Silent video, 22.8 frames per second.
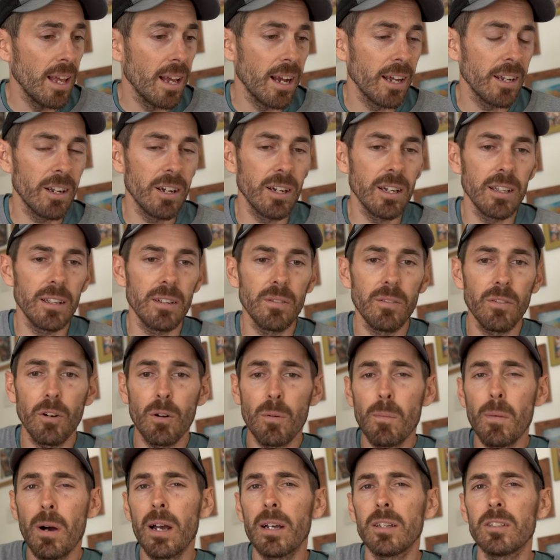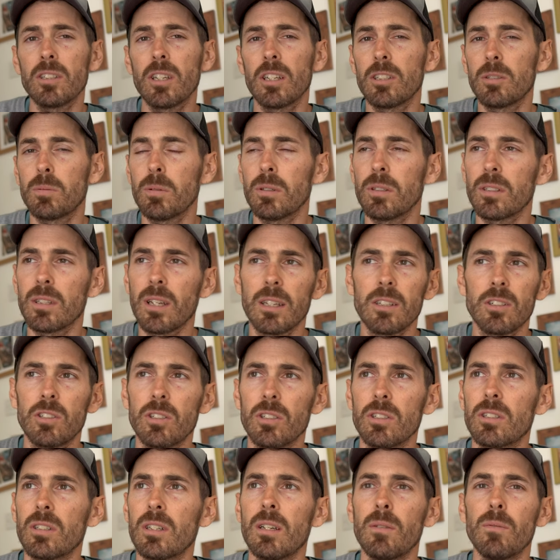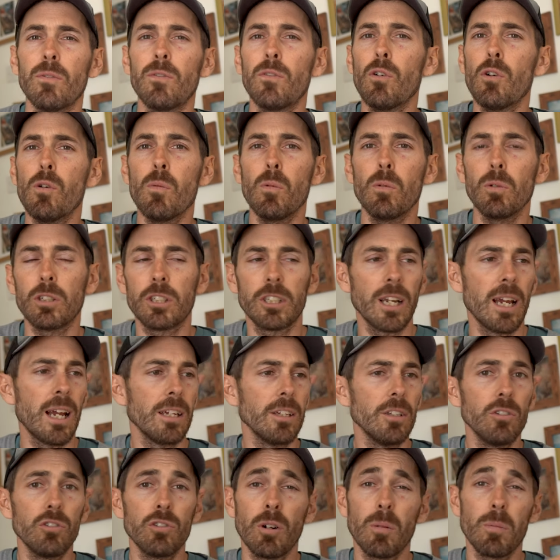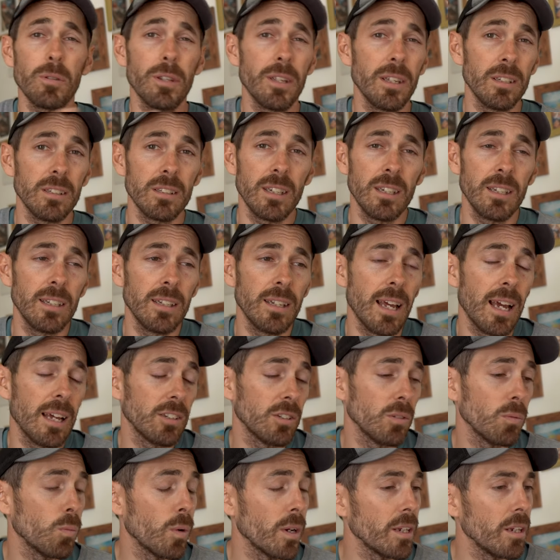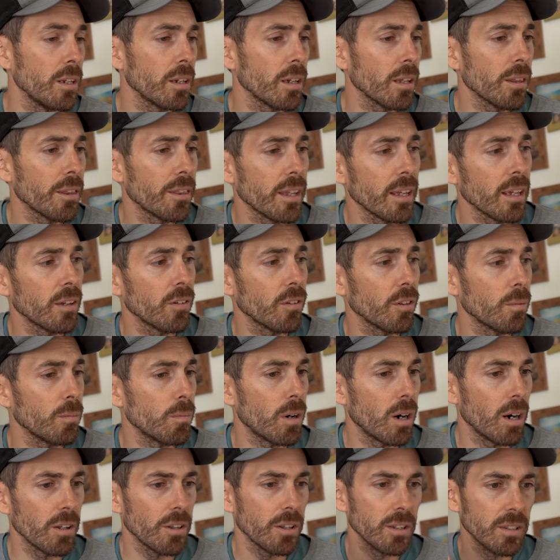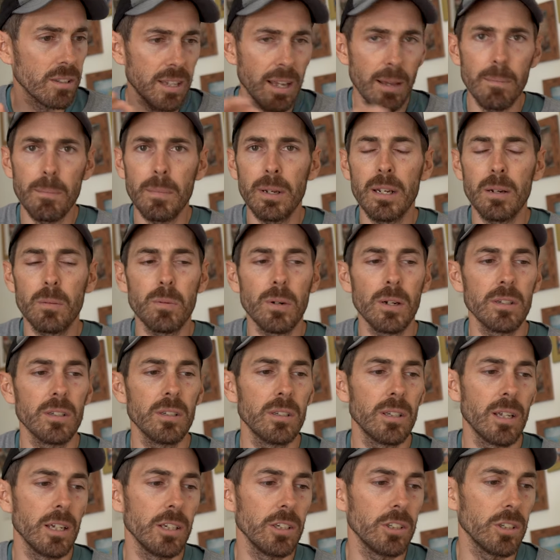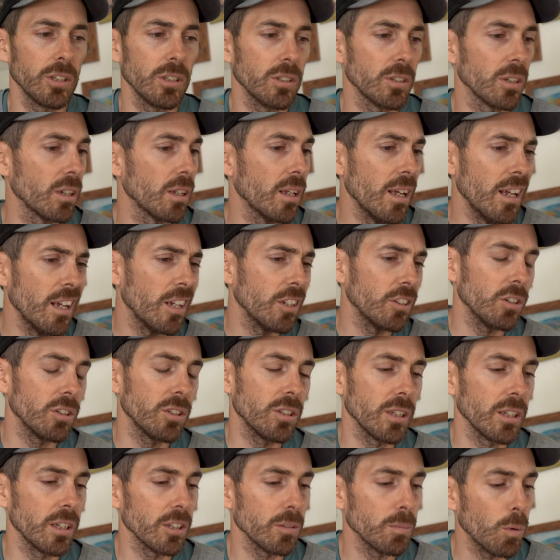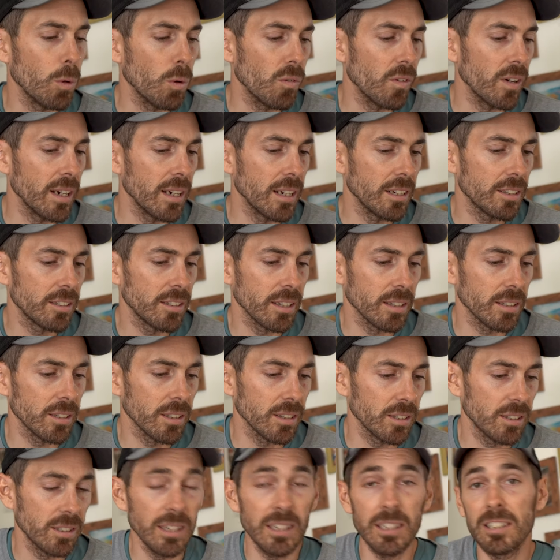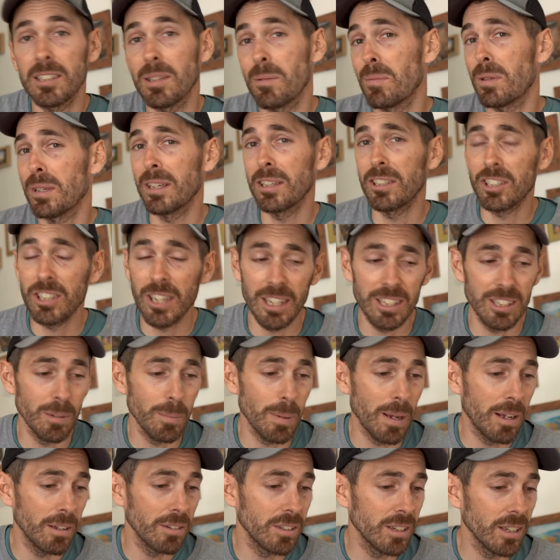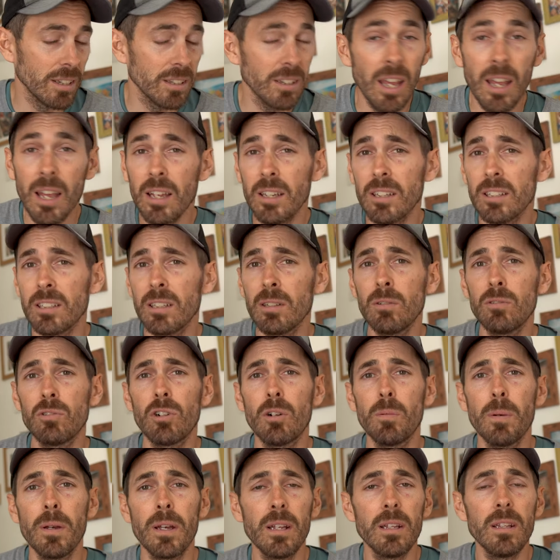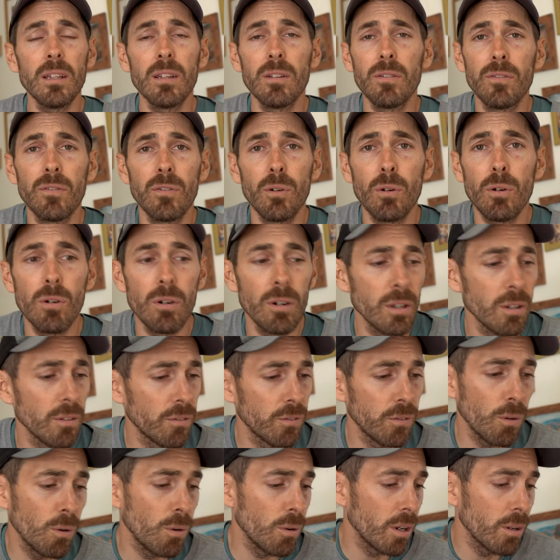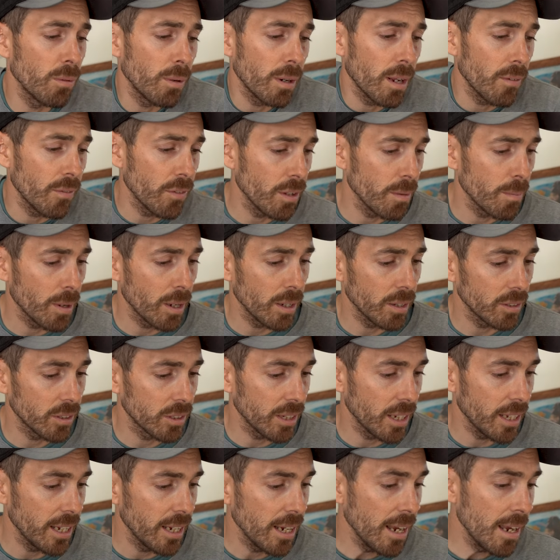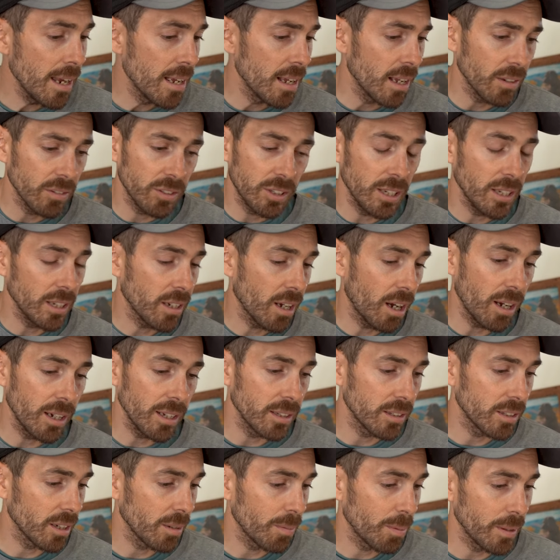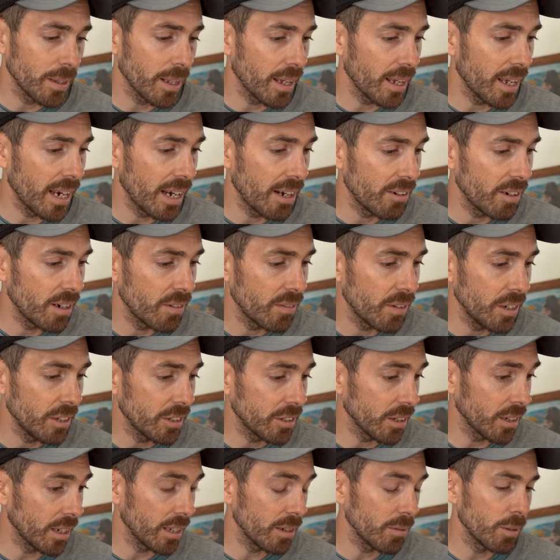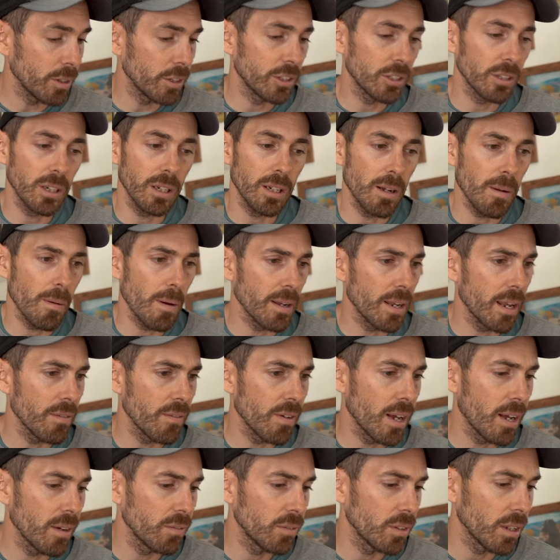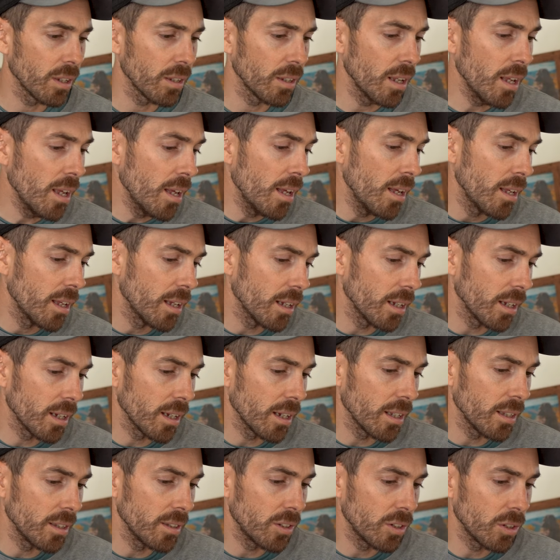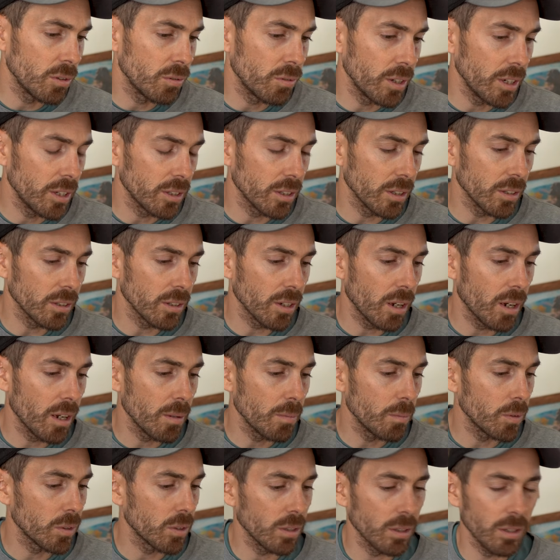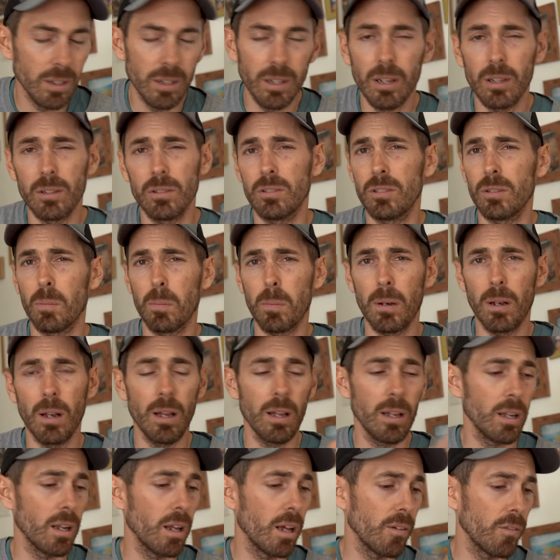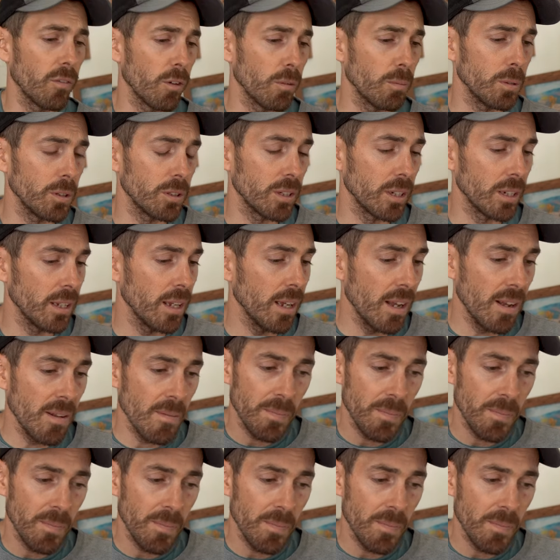And on my assessments, that's just an informal chat. You drop things in as and when you can think of them, rather than 10-minute presentations. I just think it's more realistic to see something and chat about it, and still drop in the flora, the fauna, whatever you might see. I've seen kites up in that area recently, which I never have done until recent times. Loads of plant life, obviously.